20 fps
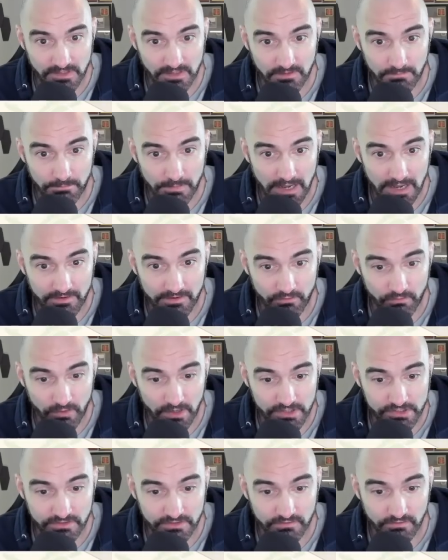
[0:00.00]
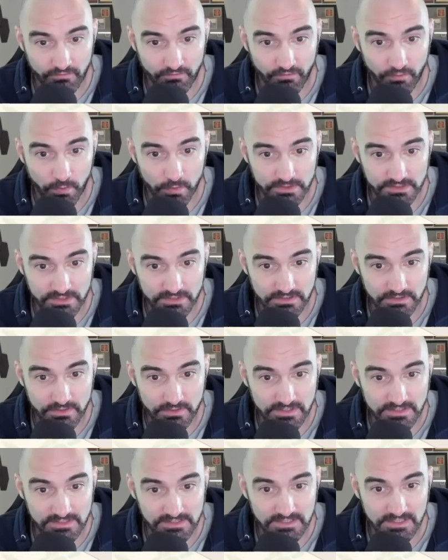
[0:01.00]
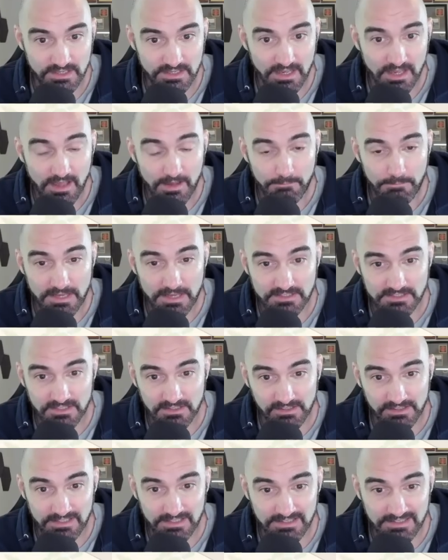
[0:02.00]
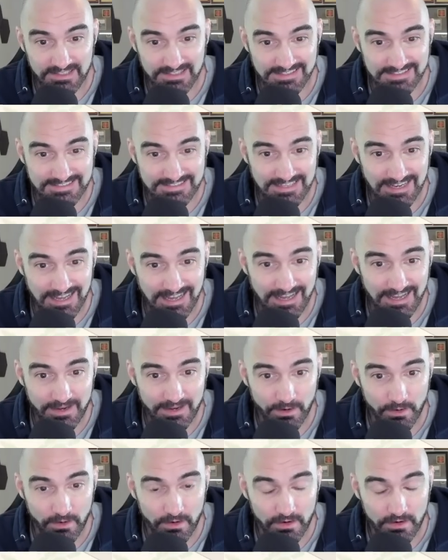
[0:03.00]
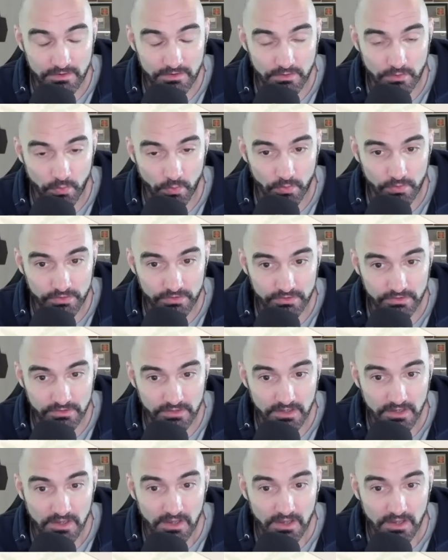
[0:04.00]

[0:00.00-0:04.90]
by Russian forces. You can see basically the entire northern